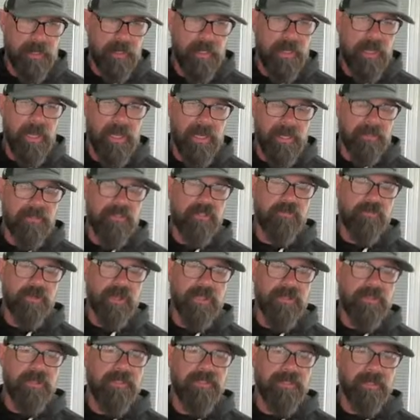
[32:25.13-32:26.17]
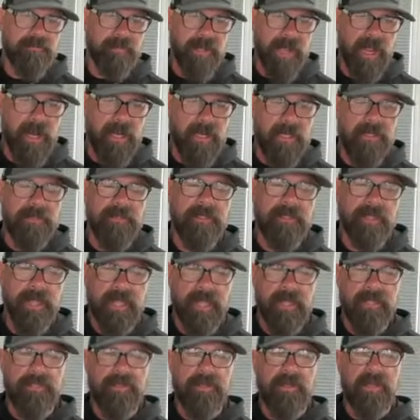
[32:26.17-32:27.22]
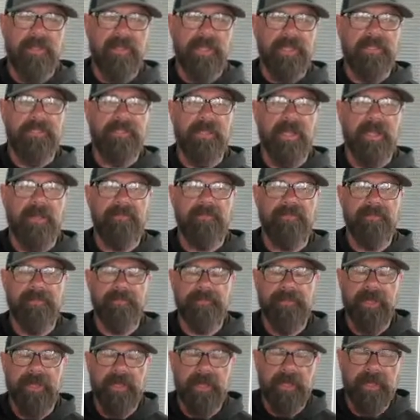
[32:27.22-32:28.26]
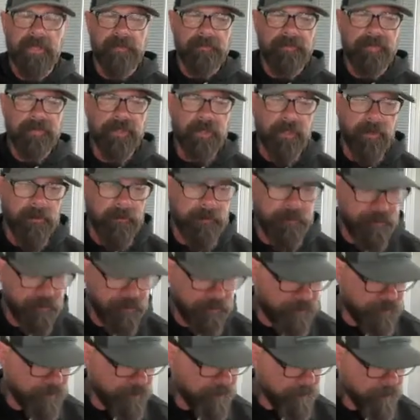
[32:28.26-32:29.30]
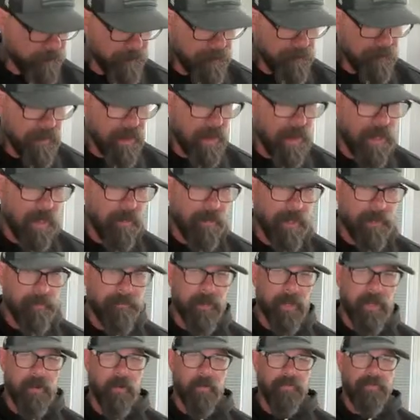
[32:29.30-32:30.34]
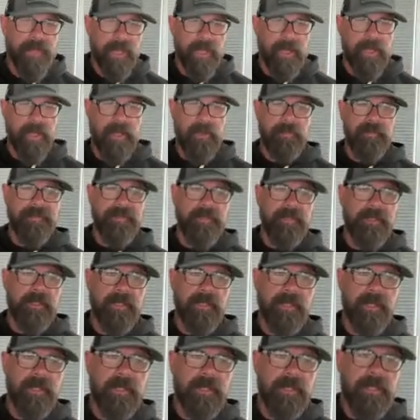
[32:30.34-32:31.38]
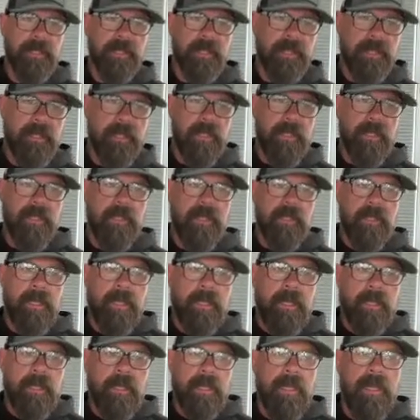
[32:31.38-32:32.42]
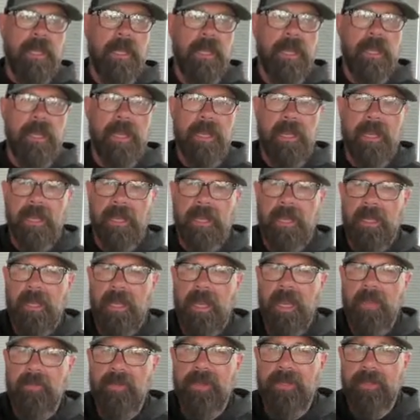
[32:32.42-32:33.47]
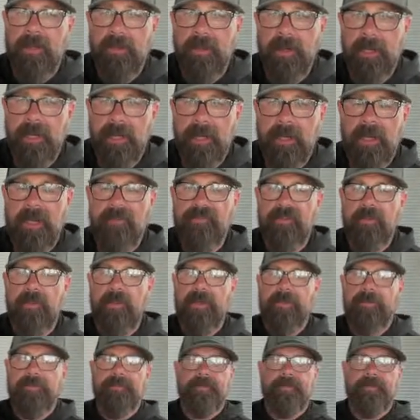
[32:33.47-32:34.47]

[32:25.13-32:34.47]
and it strengthens the body and the legs and all that stuff. So anyway, I hope that helps. How we doing here, everyone?